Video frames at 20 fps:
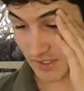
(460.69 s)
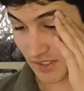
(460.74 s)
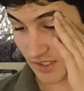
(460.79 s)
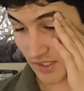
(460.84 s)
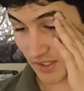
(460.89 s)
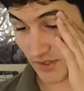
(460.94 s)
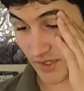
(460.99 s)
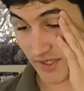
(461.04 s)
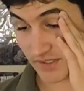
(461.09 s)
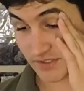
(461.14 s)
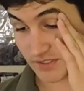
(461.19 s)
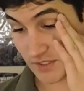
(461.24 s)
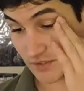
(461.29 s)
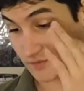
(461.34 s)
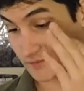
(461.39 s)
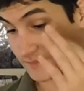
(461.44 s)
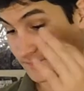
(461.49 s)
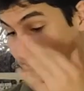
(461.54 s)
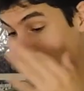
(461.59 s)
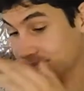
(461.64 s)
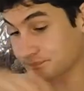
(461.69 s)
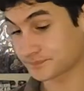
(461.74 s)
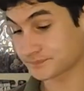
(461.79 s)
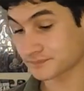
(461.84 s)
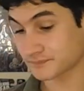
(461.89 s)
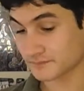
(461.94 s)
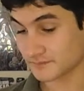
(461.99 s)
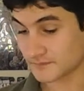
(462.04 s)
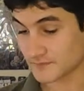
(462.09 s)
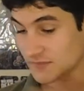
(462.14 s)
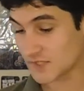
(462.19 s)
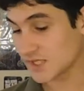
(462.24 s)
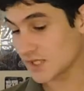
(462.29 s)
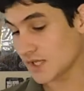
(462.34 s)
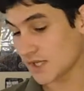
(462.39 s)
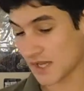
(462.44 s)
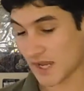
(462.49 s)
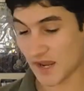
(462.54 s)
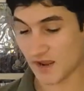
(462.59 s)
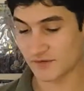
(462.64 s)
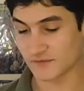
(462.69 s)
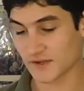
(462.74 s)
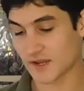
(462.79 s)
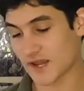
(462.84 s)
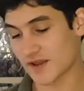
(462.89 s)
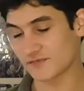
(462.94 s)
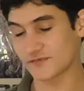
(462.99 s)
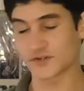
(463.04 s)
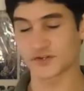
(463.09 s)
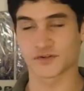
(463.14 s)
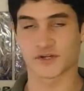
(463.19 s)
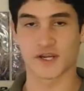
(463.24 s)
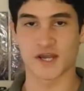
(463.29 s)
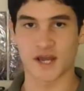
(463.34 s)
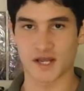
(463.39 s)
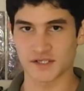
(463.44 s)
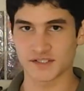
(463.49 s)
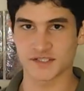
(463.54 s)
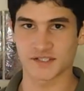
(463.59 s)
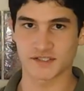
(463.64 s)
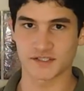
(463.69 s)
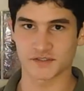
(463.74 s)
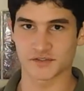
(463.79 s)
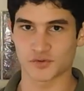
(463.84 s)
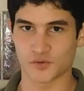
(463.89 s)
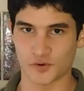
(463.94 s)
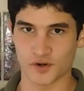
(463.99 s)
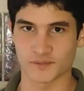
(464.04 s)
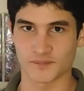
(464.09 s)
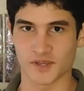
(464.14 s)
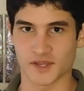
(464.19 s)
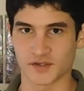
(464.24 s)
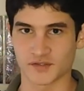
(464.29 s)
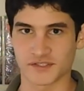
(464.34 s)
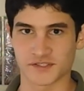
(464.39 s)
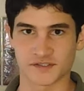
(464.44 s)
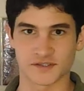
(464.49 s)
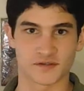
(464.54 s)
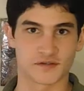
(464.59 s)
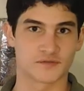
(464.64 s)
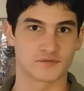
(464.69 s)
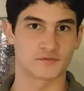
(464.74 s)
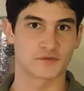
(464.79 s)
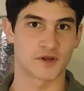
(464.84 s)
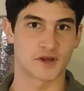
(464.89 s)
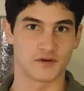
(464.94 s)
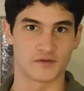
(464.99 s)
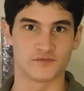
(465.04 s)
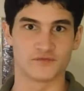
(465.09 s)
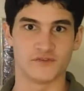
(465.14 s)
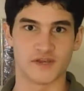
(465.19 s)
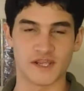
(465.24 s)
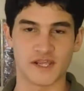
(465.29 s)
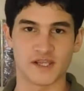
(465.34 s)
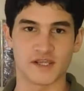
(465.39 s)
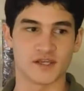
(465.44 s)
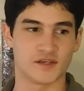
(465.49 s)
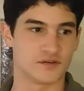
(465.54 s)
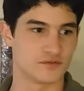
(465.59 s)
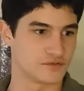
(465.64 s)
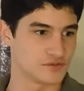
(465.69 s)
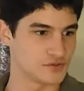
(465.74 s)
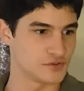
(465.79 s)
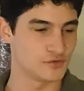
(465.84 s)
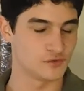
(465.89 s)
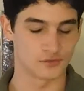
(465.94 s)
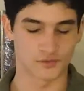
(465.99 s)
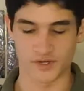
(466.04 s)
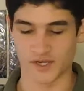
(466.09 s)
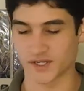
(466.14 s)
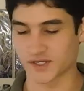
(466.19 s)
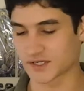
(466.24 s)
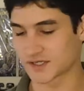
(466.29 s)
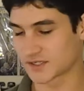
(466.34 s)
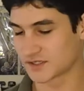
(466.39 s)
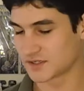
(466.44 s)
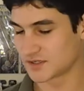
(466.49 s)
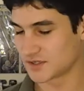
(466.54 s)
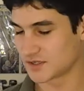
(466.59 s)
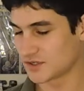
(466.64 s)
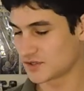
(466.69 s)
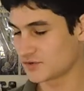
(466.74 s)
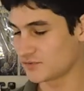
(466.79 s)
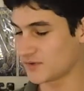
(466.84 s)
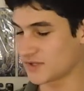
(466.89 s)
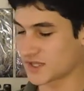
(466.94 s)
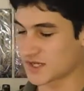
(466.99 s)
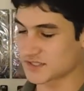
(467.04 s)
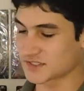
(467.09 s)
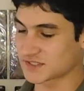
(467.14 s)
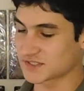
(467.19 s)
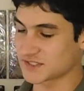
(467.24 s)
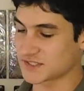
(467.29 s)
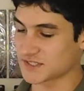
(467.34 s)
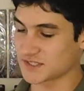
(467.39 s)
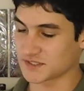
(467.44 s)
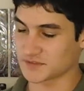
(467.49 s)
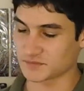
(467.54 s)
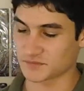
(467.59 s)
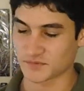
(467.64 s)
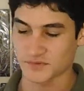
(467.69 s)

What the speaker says: Okay, so after constant torment of Negan to Rick, we then see